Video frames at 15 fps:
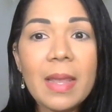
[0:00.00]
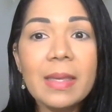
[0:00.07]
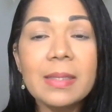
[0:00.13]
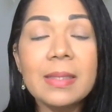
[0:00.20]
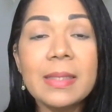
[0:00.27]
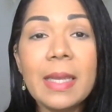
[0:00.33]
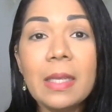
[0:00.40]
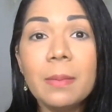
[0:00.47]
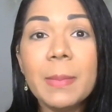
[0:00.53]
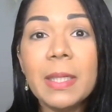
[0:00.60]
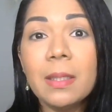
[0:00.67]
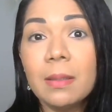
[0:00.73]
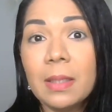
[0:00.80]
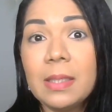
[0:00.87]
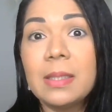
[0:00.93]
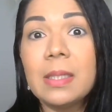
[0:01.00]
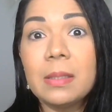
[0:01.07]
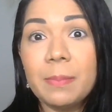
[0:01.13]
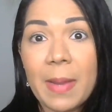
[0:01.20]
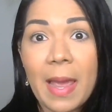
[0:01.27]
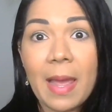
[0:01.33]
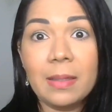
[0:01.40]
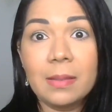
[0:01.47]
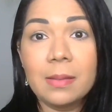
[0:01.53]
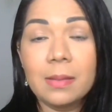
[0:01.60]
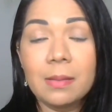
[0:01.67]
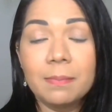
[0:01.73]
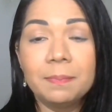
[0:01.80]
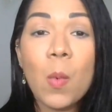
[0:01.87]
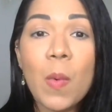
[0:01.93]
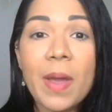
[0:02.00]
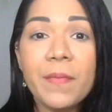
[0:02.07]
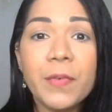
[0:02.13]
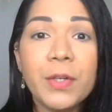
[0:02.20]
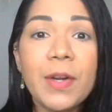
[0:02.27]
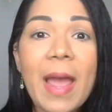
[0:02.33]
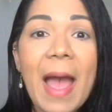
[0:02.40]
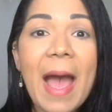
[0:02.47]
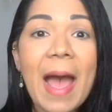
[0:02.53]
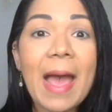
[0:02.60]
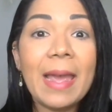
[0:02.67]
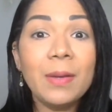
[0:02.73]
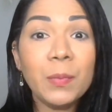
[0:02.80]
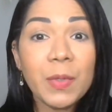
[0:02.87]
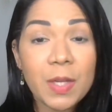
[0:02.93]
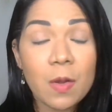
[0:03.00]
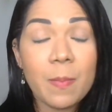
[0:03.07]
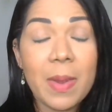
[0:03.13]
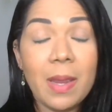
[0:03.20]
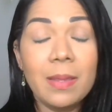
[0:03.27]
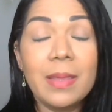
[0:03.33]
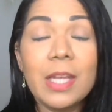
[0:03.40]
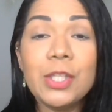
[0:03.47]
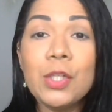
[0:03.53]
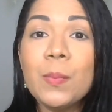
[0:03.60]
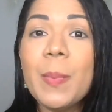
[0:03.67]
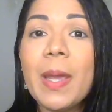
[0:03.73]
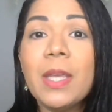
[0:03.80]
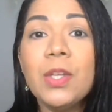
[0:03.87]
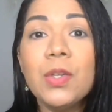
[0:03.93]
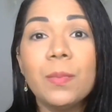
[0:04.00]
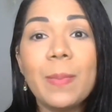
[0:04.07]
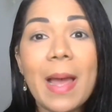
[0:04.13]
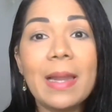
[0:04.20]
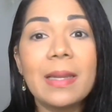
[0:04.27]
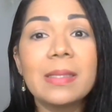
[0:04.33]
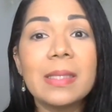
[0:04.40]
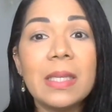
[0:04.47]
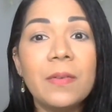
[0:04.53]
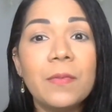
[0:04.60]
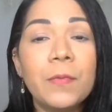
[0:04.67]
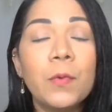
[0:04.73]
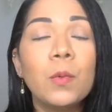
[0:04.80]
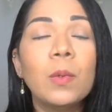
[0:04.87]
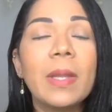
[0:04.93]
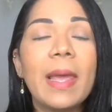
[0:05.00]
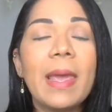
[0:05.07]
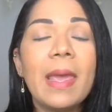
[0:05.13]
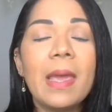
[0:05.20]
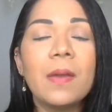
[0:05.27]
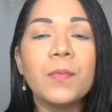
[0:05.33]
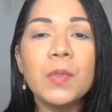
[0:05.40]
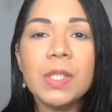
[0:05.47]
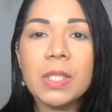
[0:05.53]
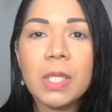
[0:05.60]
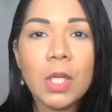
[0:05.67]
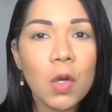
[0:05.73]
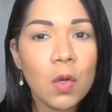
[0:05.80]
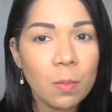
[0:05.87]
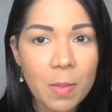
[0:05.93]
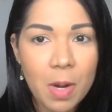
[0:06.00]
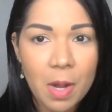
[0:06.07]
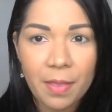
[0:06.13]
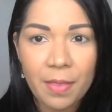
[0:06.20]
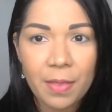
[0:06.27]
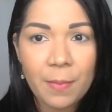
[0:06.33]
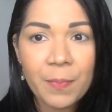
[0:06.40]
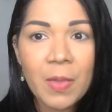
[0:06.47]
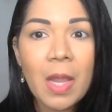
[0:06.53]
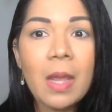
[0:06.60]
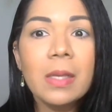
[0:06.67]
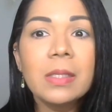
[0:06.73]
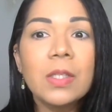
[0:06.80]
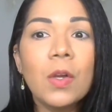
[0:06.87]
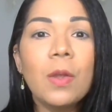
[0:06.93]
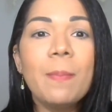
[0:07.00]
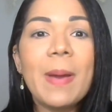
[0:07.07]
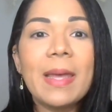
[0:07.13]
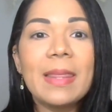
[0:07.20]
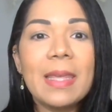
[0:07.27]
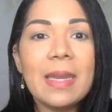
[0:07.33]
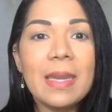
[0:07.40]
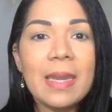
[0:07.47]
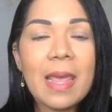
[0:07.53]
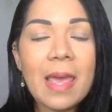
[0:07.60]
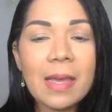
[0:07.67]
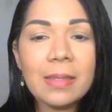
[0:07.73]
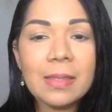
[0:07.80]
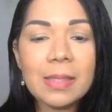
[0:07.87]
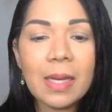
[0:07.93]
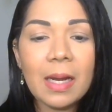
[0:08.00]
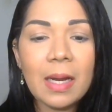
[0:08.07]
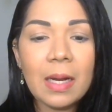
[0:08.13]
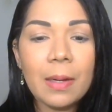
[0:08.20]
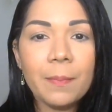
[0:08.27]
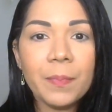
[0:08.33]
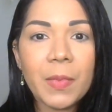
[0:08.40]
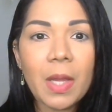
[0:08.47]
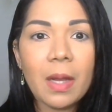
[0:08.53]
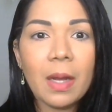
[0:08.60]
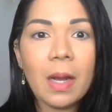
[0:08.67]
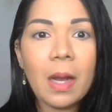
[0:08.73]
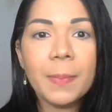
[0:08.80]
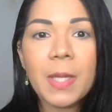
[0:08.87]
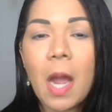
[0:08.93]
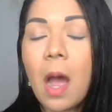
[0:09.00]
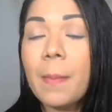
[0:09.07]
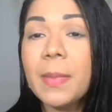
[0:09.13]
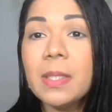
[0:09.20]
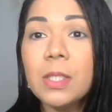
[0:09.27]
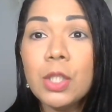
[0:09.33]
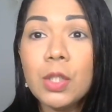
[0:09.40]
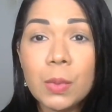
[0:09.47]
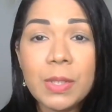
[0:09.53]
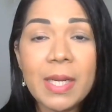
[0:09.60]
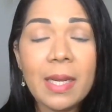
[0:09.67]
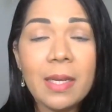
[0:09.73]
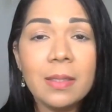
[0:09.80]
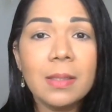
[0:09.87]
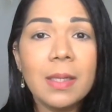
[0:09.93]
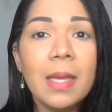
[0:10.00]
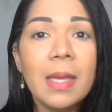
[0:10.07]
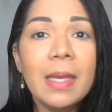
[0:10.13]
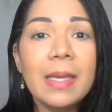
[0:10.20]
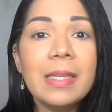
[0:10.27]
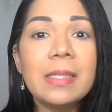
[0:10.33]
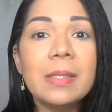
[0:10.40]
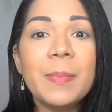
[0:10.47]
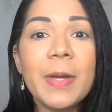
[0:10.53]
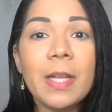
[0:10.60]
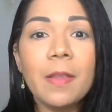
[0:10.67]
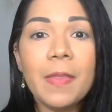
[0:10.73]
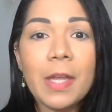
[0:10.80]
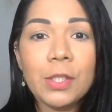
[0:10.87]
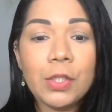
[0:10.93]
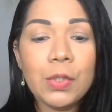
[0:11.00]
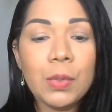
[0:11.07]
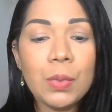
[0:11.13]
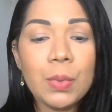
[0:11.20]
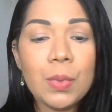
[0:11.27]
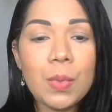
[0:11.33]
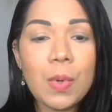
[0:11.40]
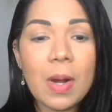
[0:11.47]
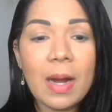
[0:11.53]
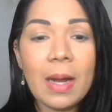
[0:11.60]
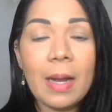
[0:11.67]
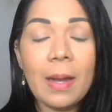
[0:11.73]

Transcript: statement listed balance. However, I recommend that you pay your balance in full every single month. So by the next upcoming due date, it's better that you